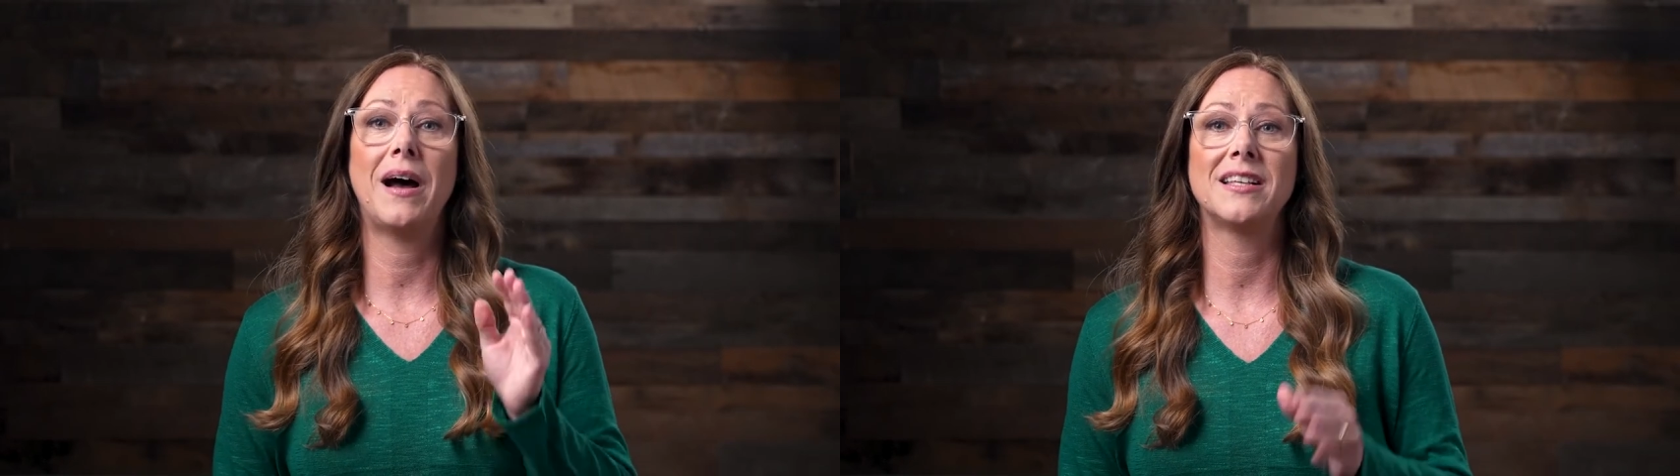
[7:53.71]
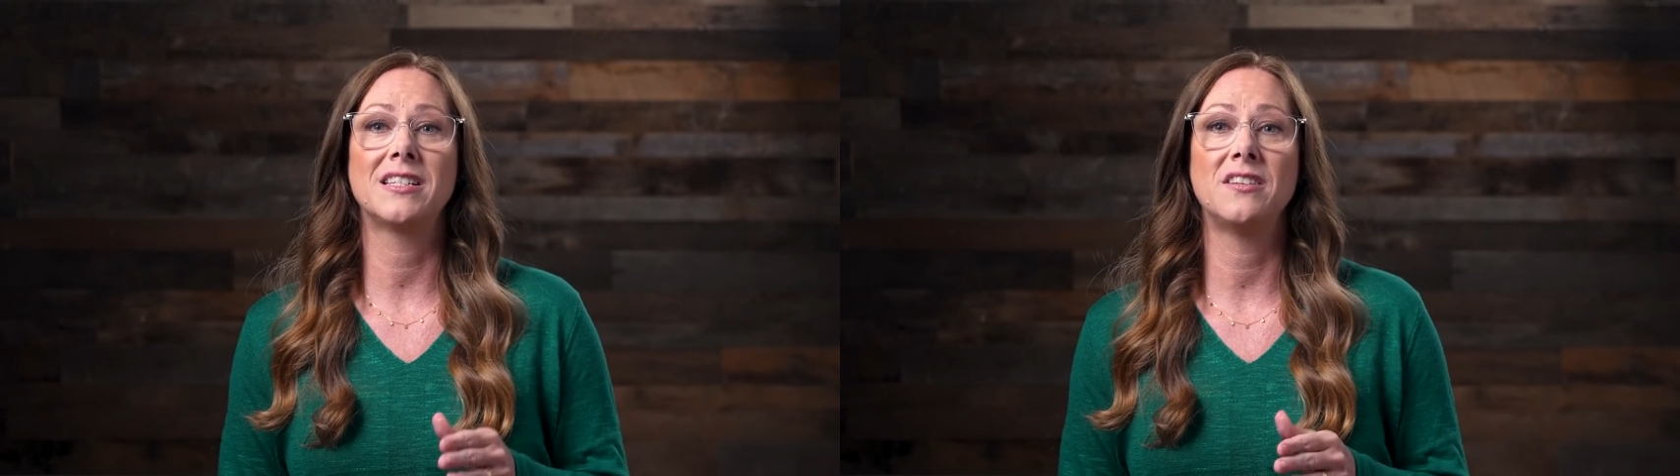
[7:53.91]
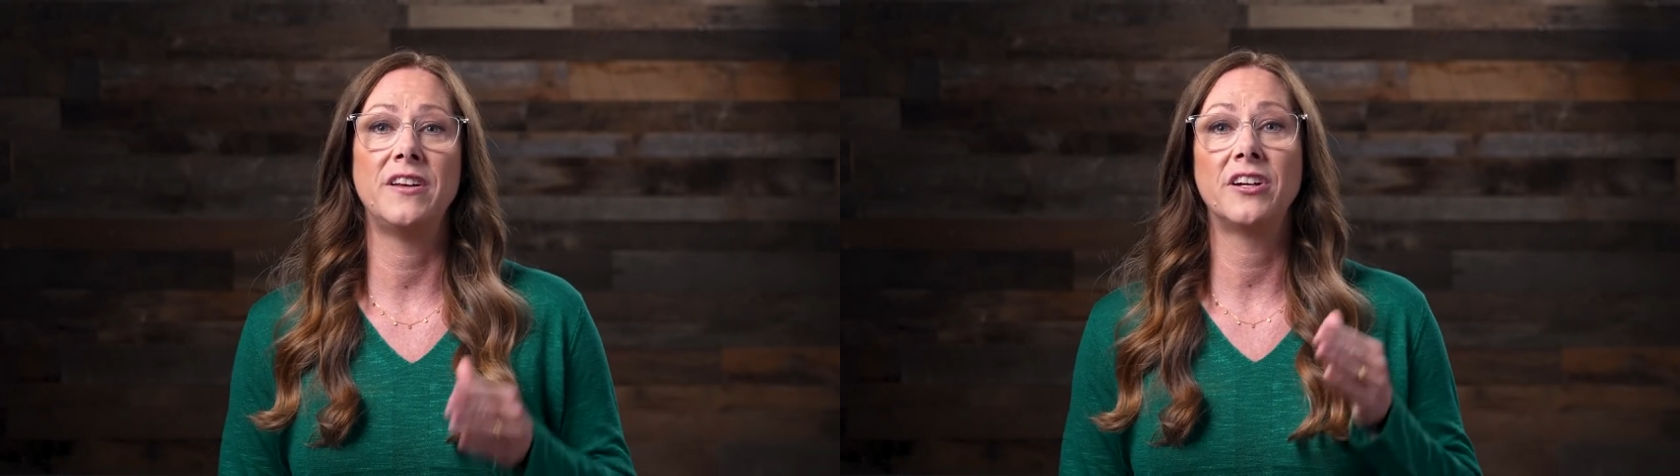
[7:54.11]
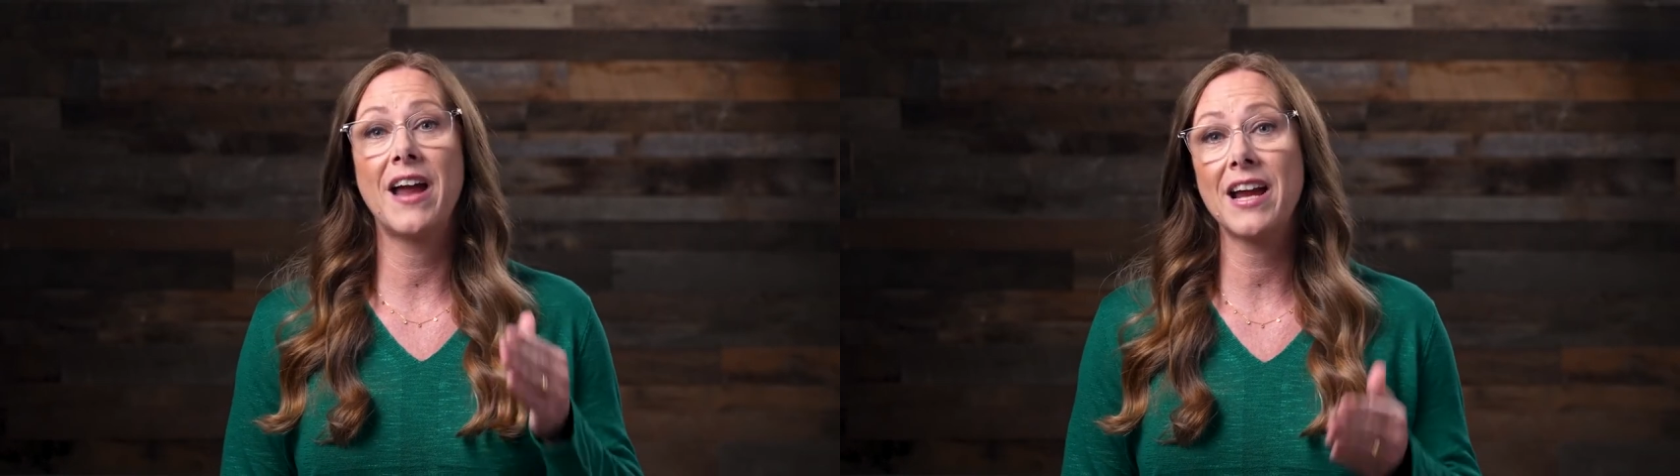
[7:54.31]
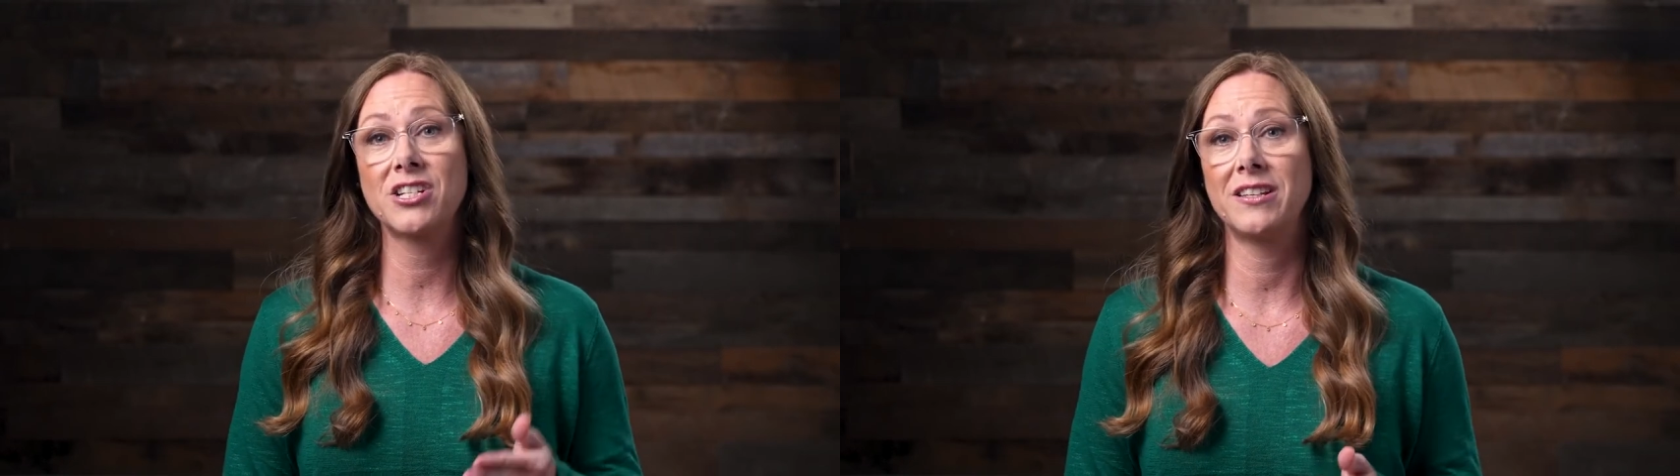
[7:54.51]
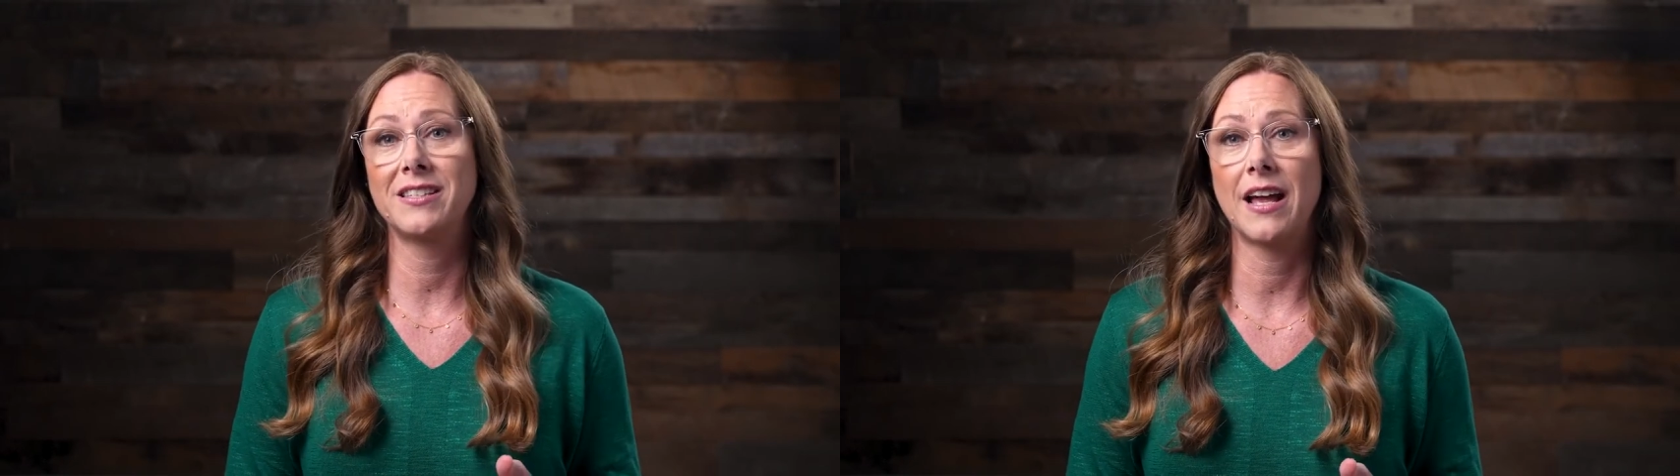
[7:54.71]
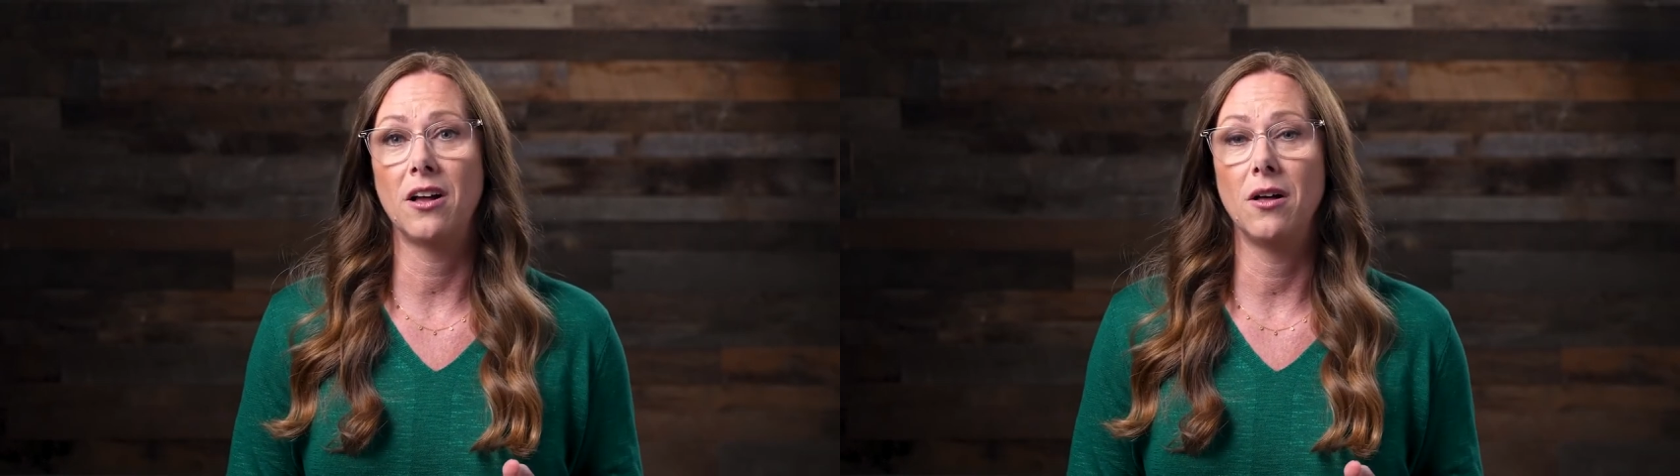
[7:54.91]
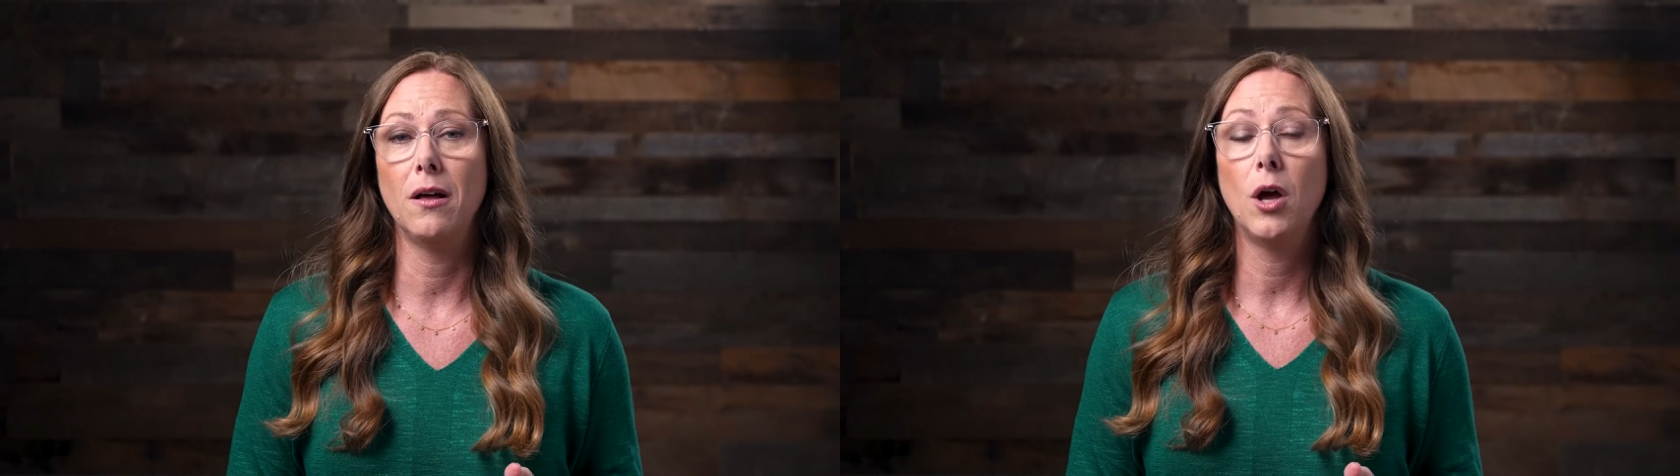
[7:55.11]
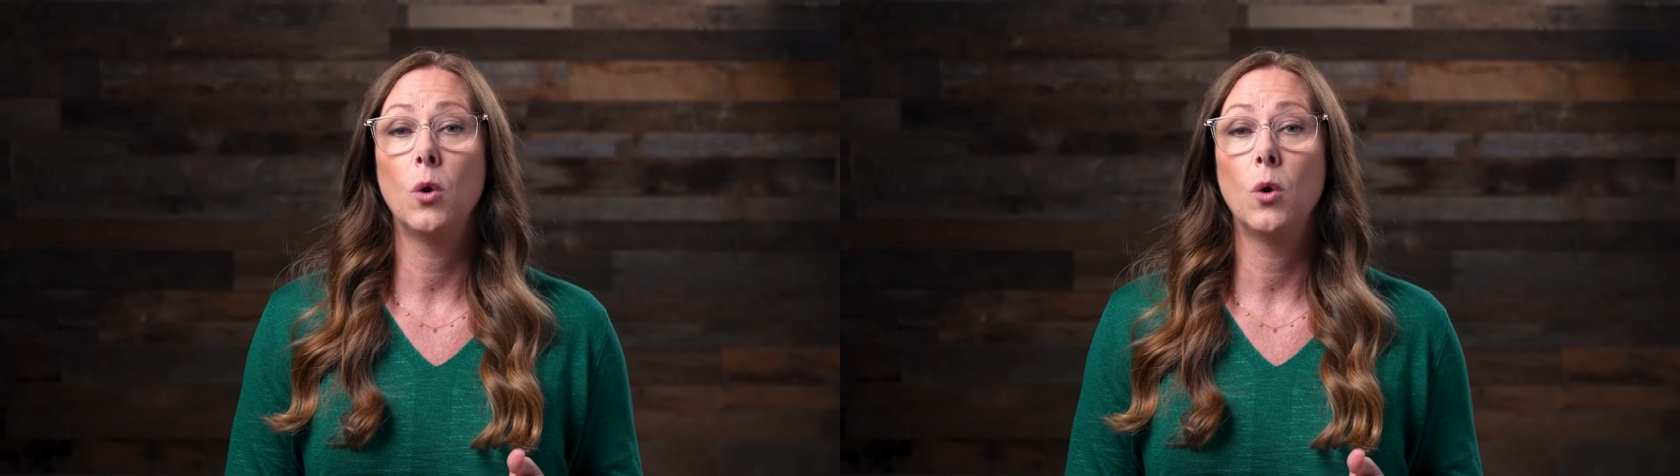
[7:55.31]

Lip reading: positive interaction cycle,